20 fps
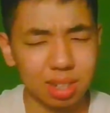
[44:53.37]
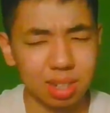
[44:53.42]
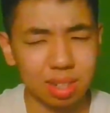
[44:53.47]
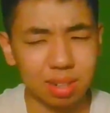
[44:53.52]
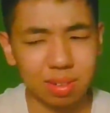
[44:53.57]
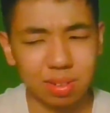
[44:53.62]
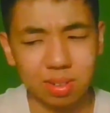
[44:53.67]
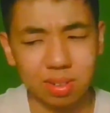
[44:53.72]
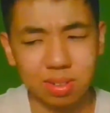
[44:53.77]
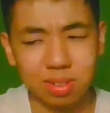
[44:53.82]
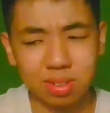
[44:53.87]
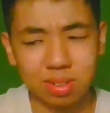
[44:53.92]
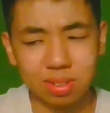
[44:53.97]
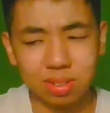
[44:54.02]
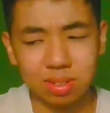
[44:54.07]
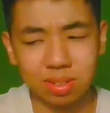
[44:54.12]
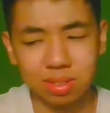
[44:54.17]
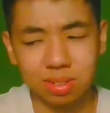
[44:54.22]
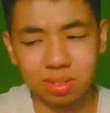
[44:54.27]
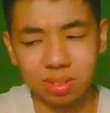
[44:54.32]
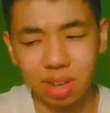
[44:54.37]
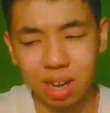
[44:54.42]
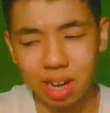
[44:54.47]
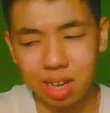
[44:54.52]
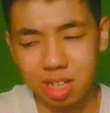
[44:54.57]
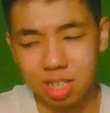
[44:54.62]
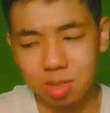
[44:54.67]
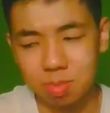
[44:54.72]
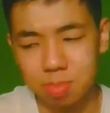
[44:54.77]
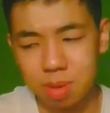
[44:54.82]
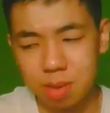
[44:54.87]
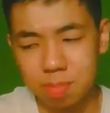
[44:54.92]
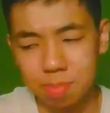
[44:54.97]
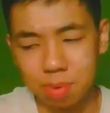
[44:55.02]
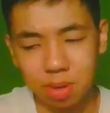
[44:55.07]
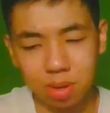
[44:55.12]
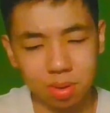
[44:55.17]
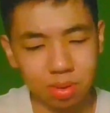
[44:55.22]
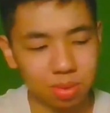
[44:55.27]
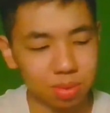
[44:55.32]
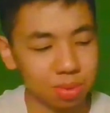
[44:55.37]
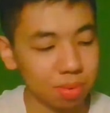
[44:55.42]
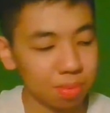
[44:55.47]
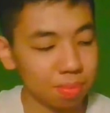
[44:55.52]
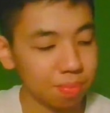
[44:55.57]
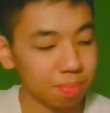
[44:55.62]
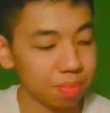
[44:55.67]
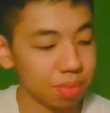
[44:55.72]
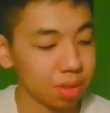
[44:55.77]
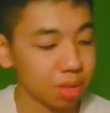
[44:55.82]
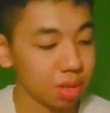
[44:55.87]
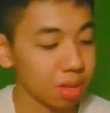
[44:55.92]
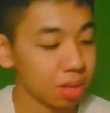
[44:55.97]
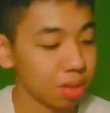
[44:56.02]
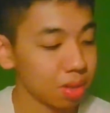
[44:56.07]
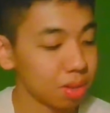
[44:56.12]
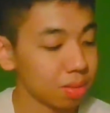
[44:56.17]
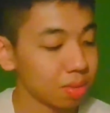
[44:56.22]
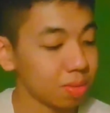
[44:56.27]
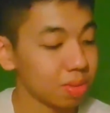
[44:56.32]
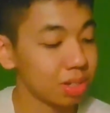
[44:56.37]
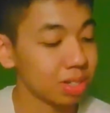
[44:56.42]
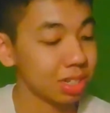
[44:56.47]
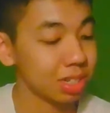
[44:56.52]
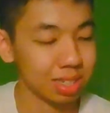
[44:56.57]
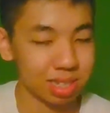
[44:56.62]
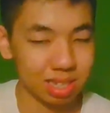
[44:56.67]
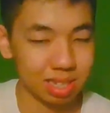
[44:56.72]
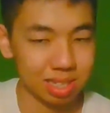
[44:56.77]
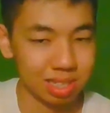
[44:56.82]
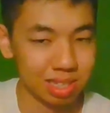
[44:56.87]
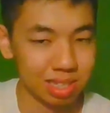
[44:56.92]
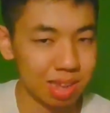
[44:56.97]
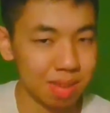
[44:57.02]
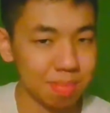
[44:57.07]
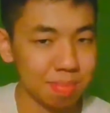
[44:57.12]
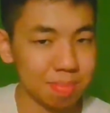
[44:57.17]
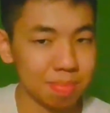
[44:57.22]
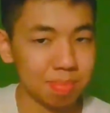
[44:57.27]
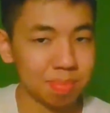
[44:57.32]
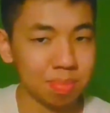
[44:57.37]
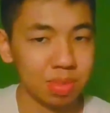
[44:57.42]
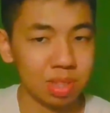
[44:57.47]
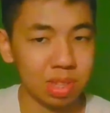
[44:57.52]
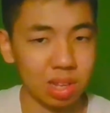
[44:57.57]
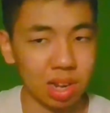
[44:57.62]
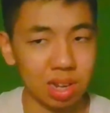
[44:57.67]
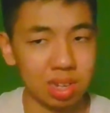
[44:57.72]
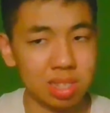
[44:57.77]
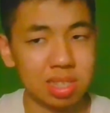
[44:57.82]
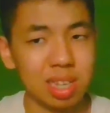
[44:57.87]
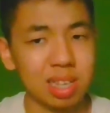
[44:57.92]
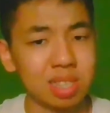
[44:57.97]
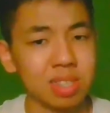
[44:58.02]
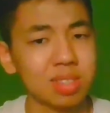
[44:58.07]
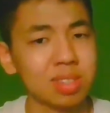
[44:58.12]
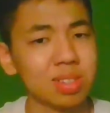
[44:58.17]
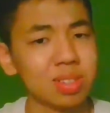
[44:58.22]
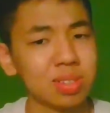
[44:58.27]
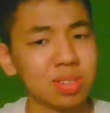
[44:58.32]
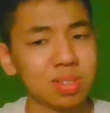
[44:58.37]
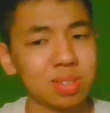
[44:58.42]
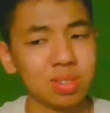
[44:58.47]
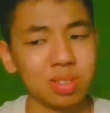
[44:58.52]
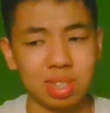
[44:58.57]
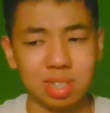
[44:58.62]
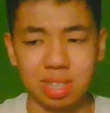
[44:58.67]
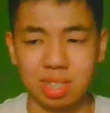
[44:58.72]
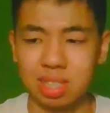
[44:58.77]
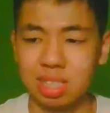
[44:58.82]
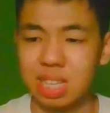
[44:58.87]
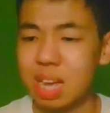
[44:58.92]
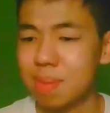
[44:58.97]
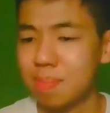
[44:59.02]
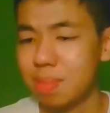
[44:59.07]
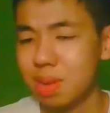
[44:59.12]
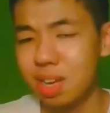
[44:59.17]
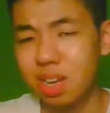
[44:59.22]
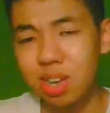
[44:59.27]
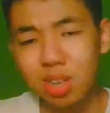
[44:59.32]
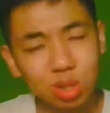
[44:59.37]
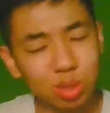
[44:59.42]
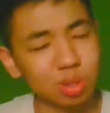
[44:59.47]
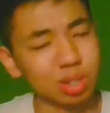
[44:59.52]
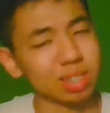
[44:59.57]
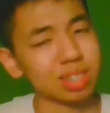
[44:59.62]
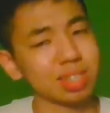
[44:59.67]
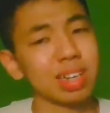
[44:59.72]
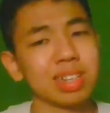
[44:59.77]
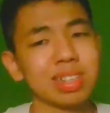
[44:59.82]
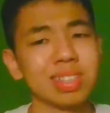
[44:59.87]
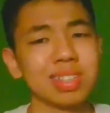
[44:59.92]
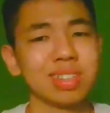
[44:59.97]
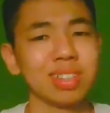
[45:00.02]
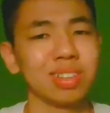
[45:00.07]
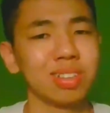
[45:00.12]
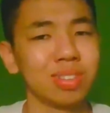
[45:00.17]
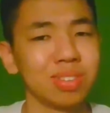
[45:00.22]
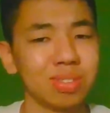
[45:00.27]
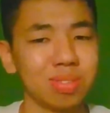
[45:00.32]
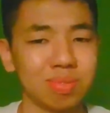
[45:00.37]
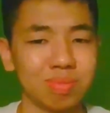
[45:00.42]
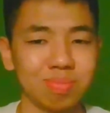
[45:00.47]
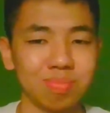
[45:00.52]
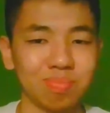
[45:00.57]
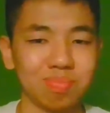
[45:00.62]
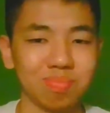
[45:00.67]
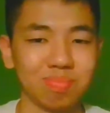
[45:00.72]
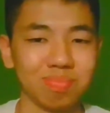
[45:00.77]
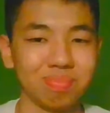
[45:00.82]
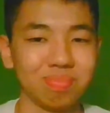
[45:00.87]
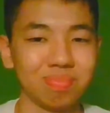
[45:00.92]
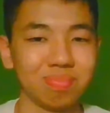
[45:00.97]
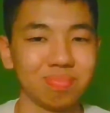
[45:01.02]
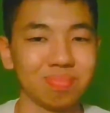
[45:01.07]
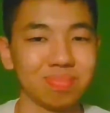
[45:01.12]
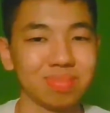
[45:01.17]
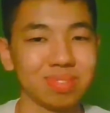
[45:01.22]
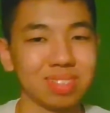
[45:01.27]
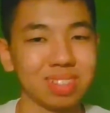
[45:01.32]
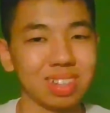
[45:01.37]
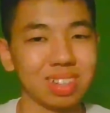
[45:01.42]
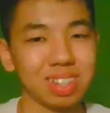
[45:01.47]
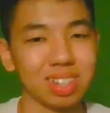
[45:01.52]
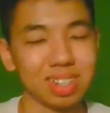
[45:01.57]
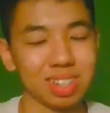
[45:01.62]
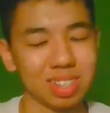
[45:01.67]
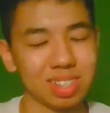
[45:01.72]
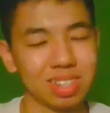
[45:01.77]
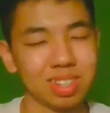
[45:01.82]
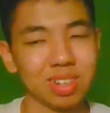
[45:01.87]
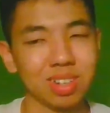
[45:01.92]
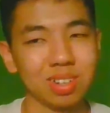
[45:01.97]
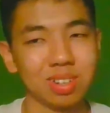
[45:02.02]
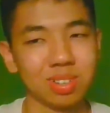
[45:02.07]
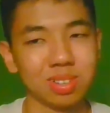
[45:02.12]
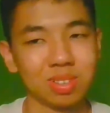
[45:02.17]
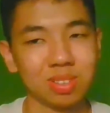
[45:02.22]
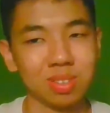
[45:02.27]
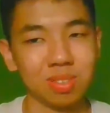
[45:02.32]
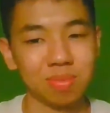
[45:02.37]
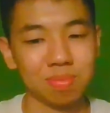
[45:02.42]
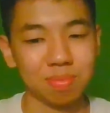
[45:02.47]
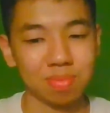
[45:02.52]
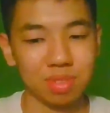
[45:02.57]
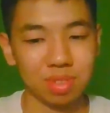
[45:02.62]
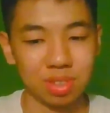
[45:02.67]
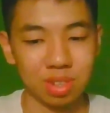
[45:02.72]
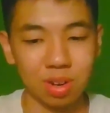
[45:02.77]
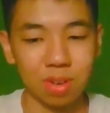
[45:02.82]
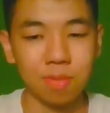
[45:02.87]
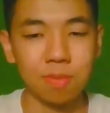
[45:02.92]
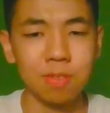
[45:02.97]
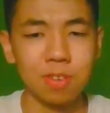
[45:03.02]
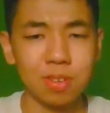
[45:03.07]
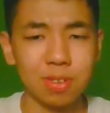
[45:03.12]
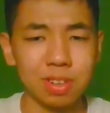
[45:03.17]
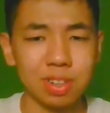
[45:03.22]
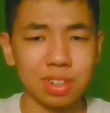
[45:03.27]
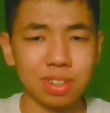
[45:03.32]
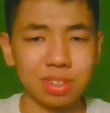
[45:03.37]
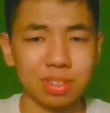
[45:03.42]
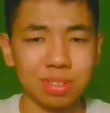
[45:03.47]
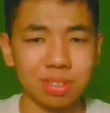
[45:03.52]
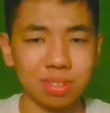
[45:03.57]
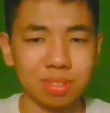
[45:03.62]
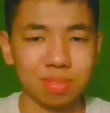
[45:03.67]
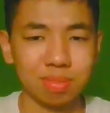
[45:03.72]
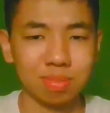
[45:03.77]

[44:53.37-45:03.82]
who has people which has the same thoughts as you, with the same interests as you. So don't feel alone.